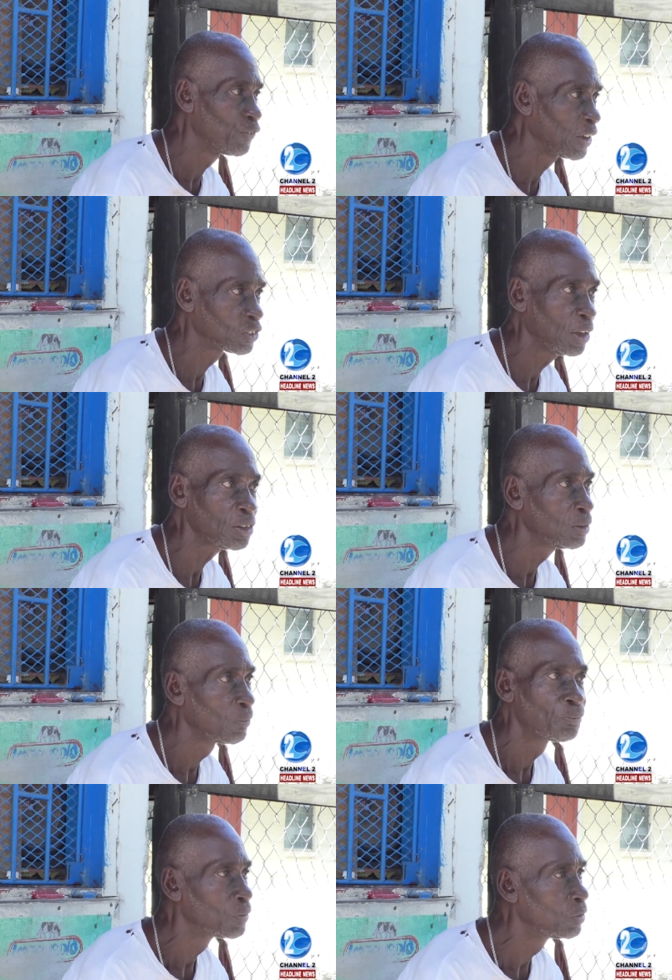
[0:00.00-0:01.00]
fix it,
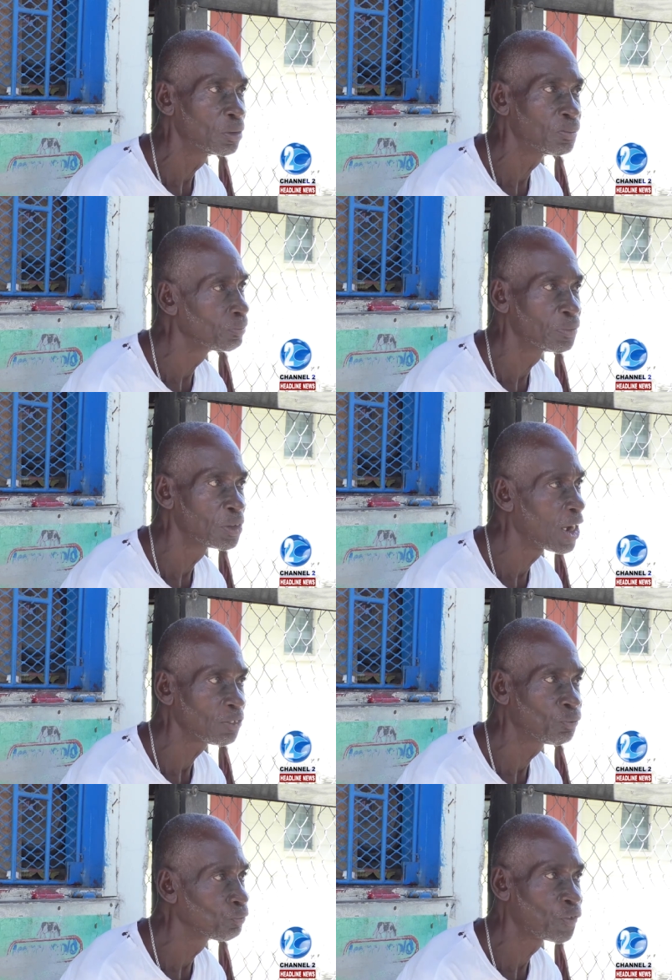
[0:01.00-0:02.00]

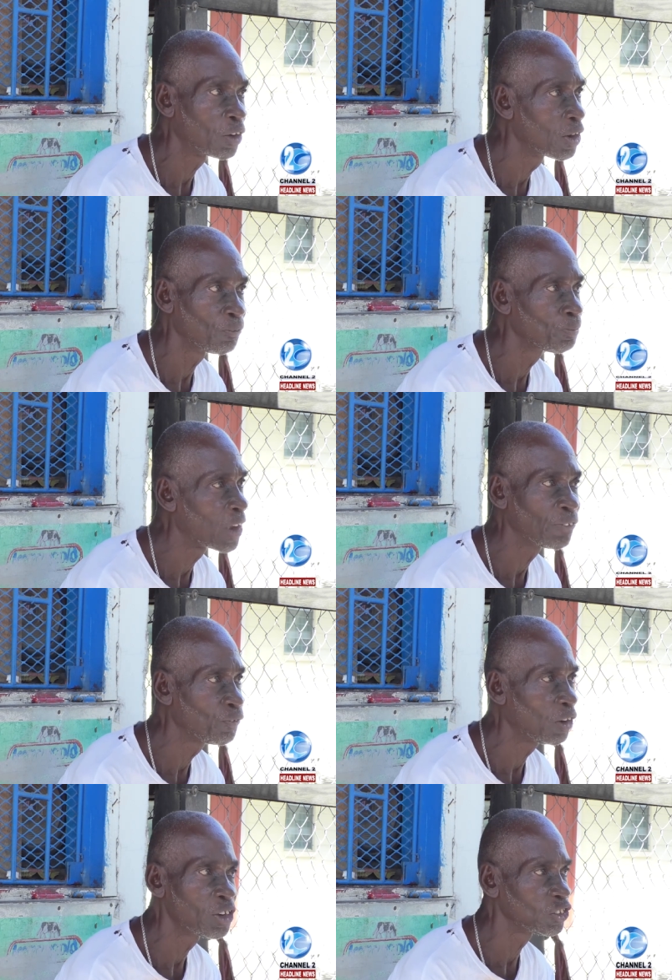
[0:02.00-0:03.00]
not for, a, not
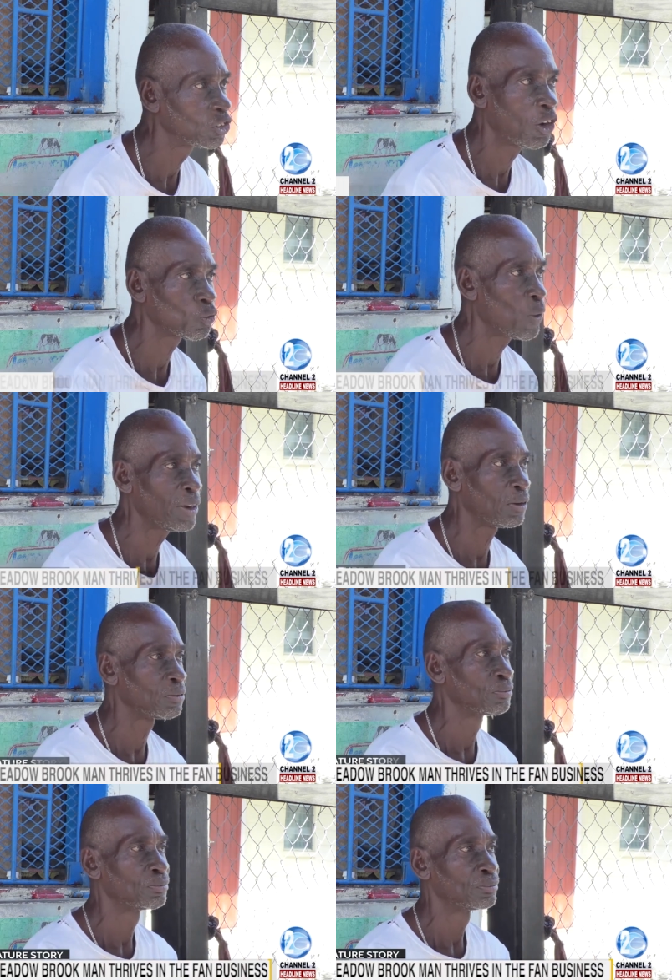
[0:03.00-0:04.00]
for a short while.
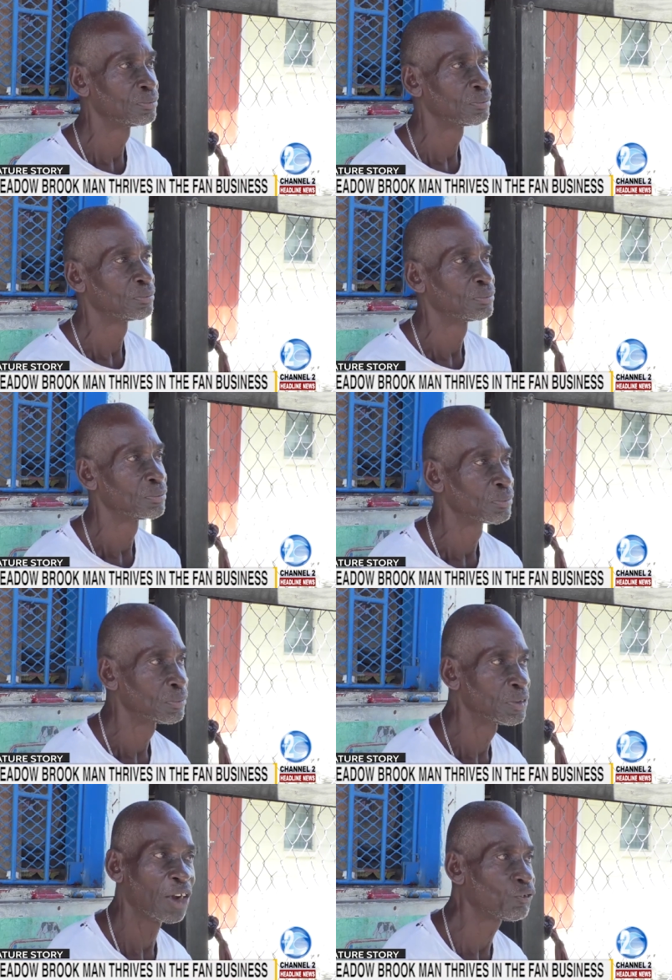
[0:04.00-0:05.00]

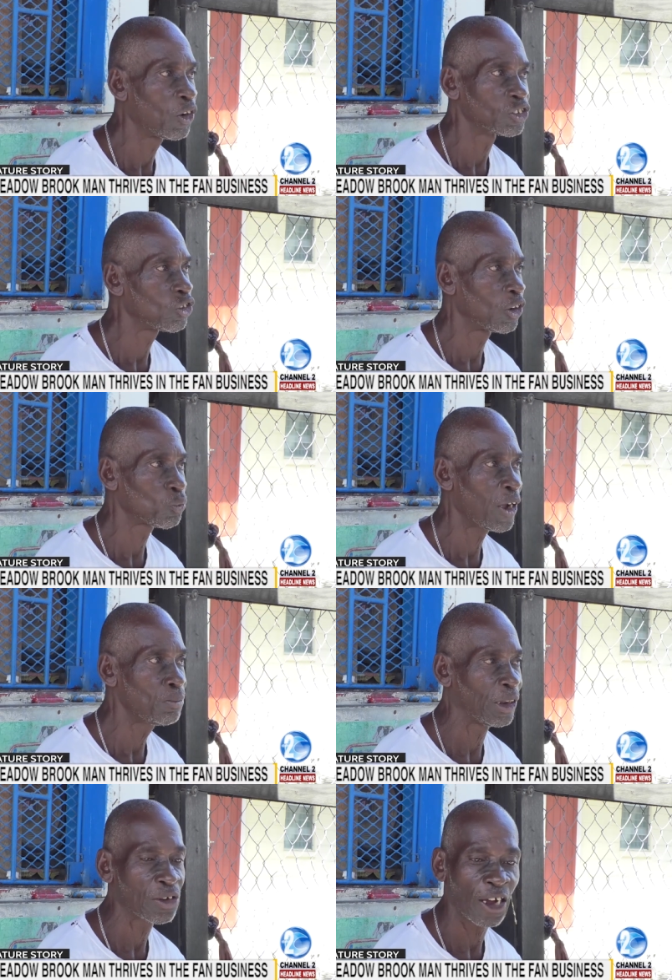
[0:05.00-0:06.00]
Not for a short
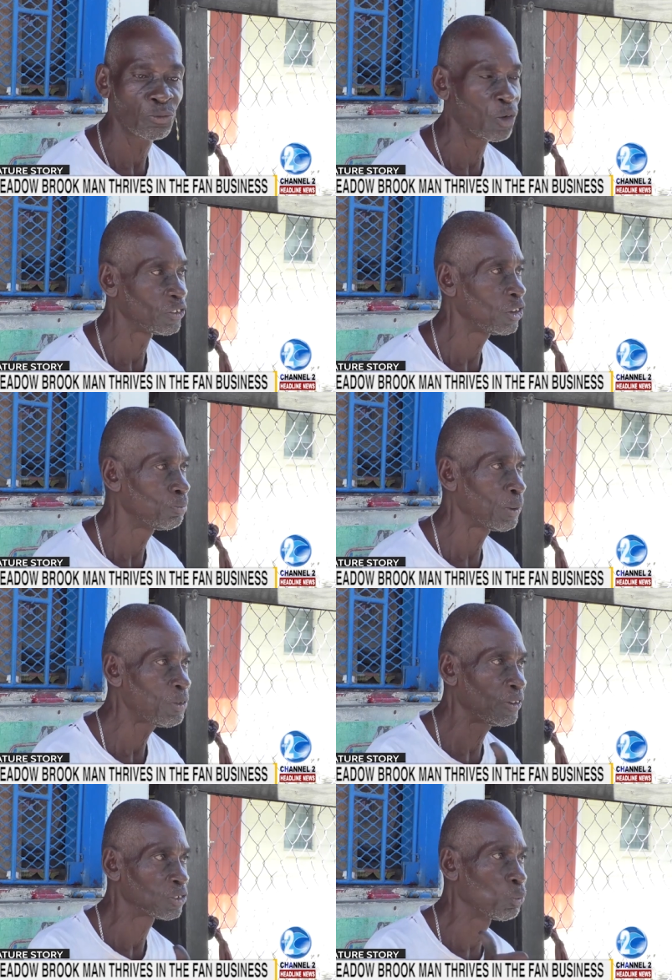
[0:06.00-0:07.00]
while because most of the
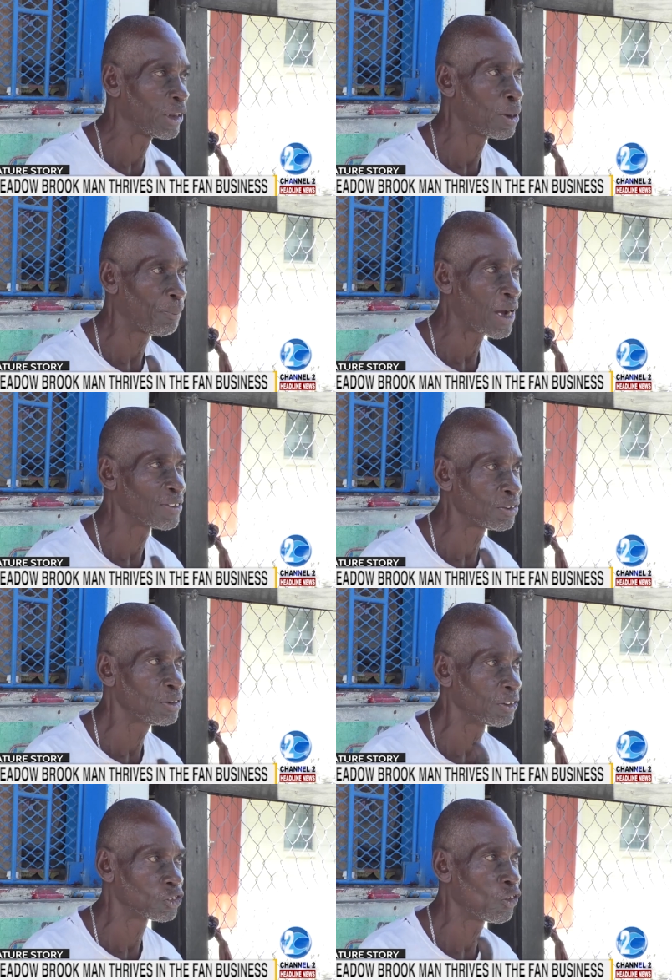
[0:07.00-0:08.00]
people when the
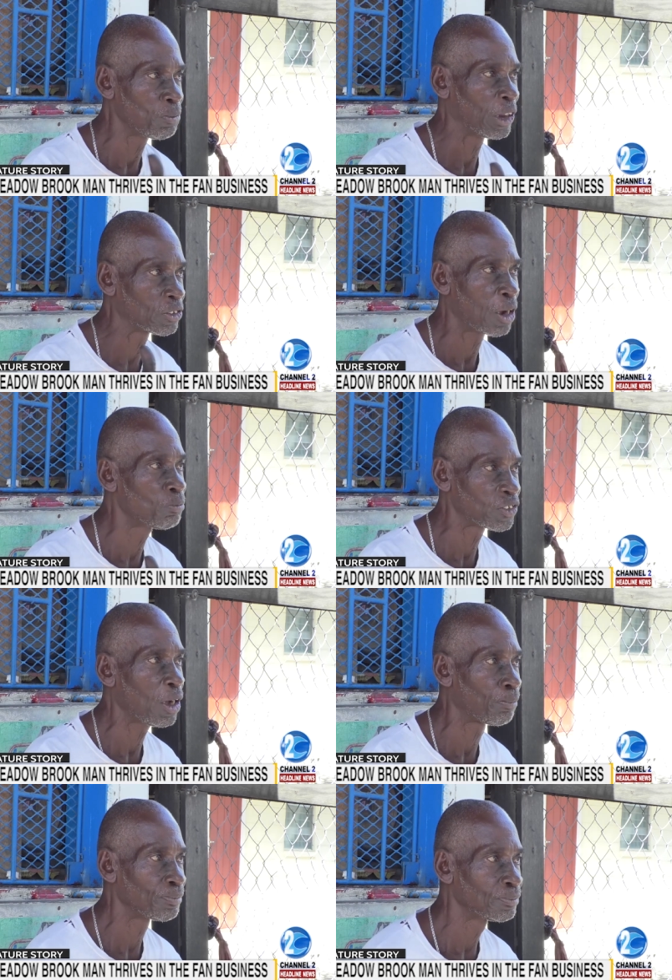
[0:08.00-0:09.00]
passing are showing me thumbs
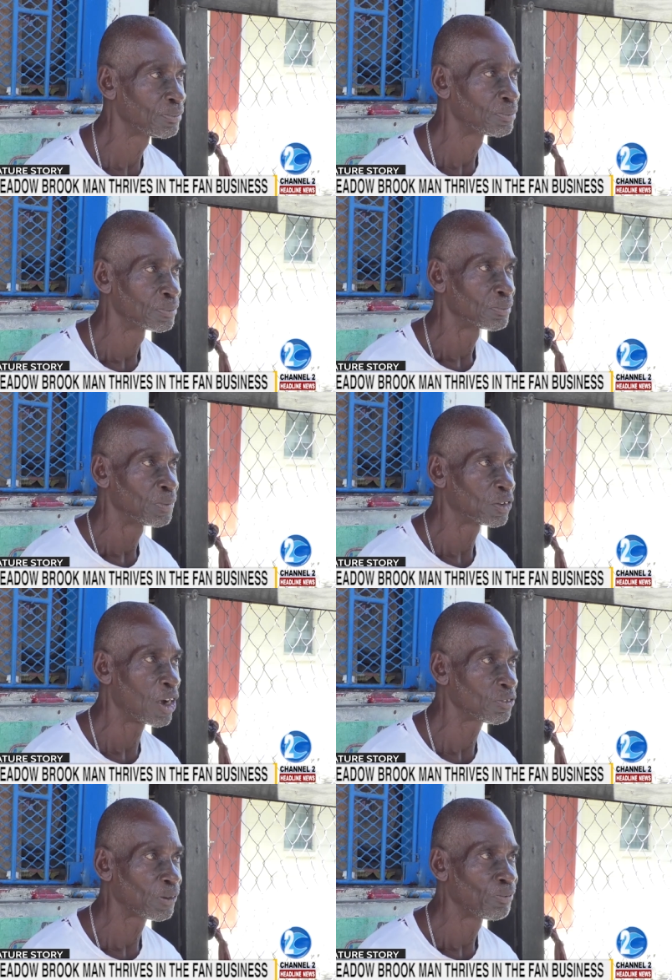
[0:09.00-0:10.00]
up.
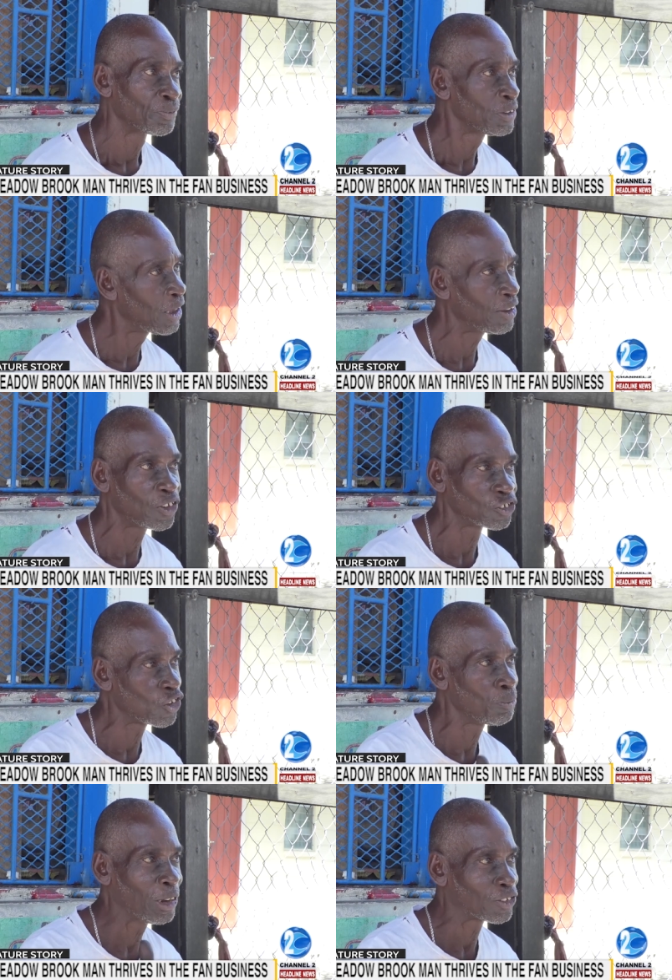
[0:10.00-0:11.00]
Because, yeah, they
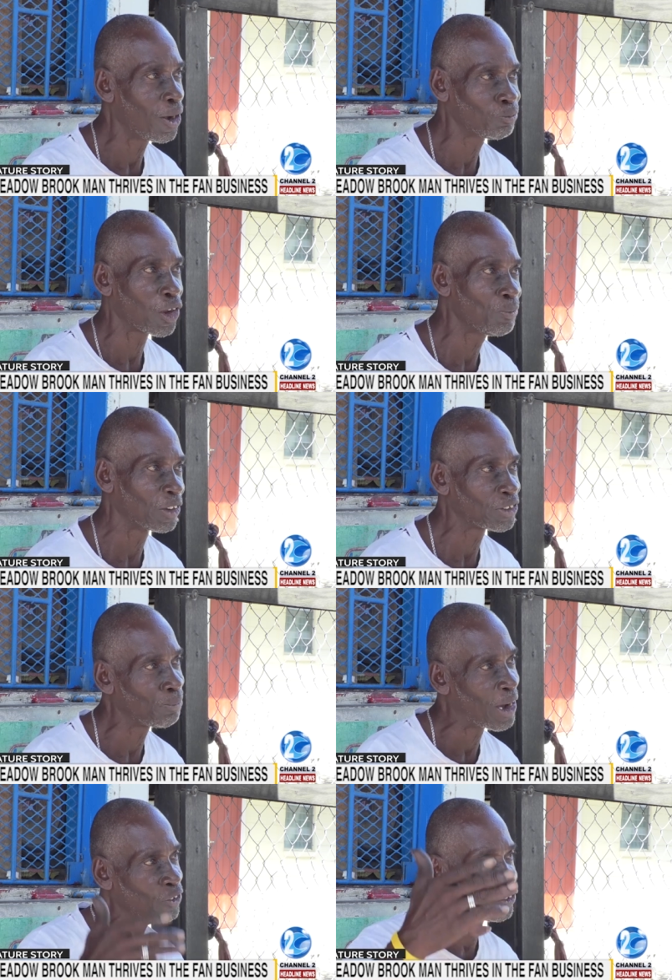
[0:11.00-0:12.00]
show me thumbs up. They
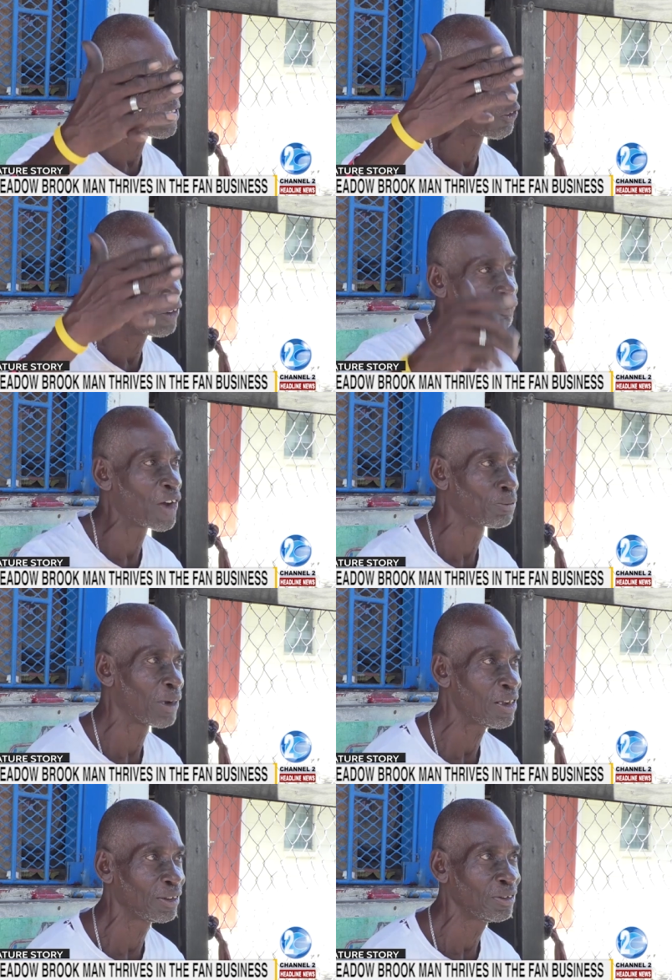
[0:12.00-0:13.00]
say, man, you're a good fan,
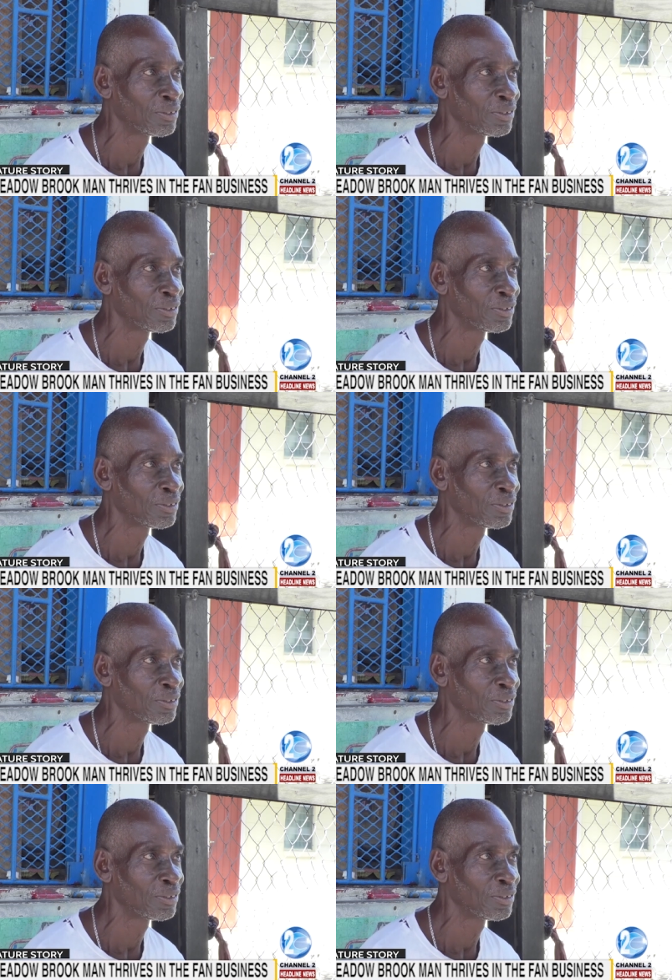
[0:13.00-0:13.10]
man.